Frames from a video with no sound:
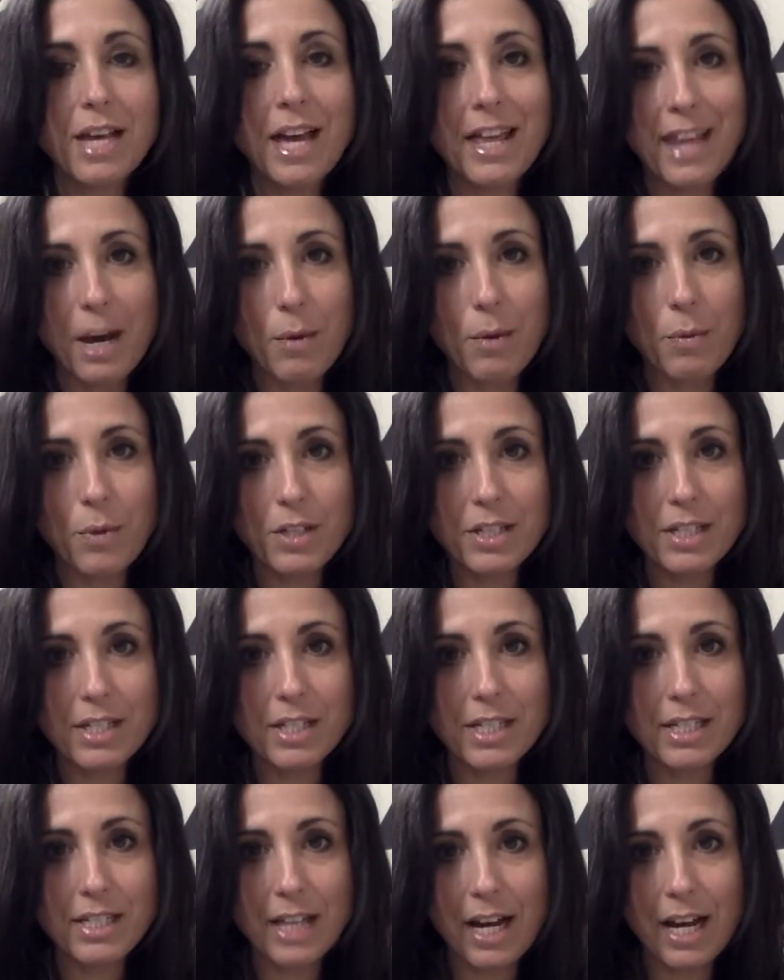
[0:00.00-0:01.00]
that was
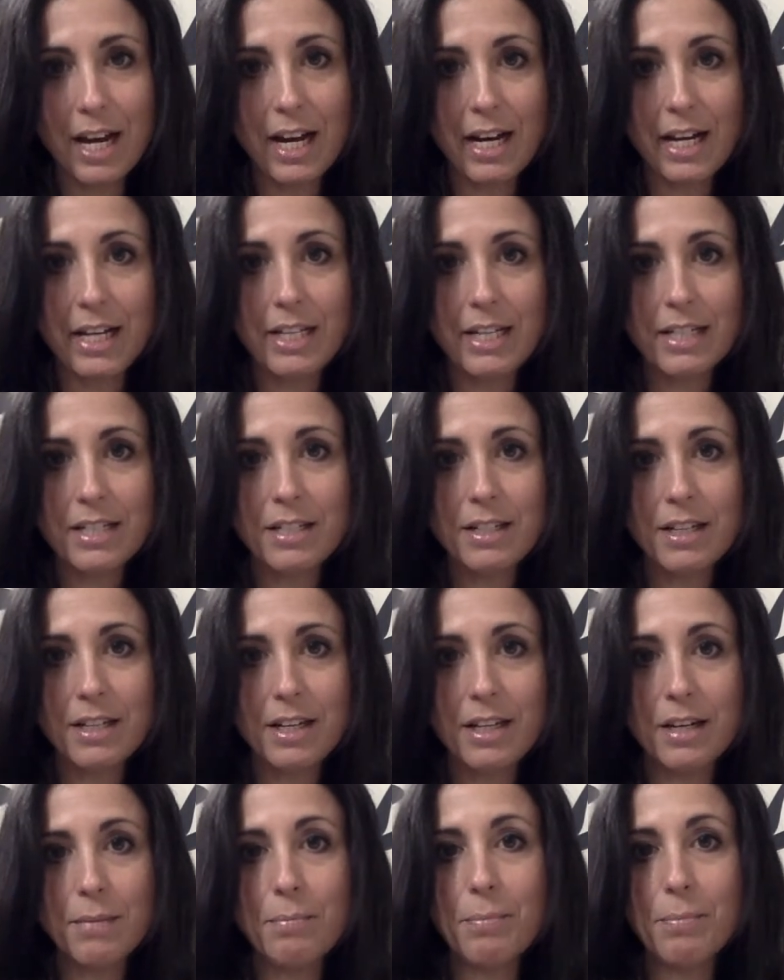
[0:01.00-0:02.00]
designed
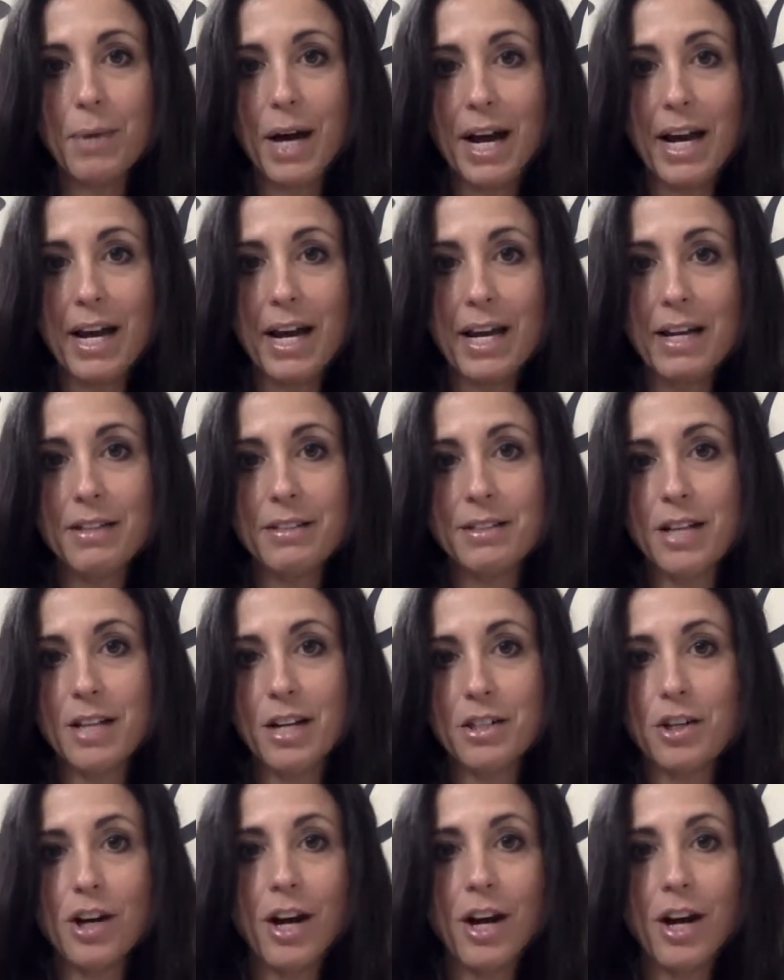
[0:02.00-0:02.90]
by Dr.